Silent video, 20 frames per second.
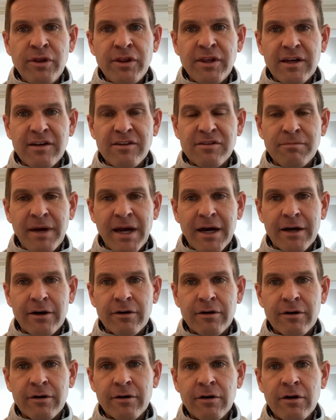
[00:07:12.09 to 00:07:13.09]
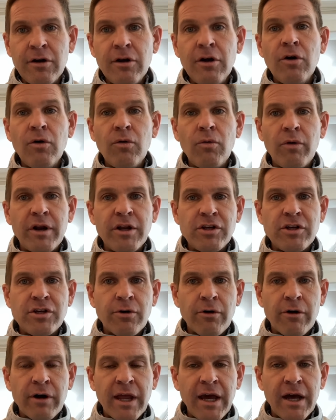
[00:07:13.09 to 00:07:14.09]
things matter. What is
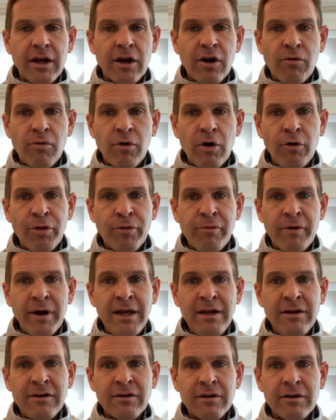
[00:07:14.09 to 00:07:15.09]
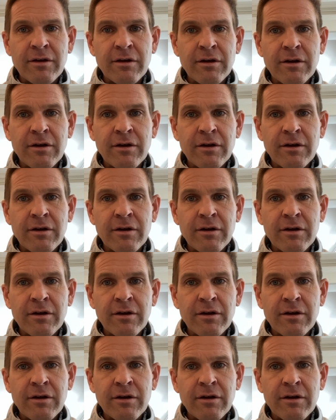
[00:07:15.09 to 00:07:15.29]
your organic growth rate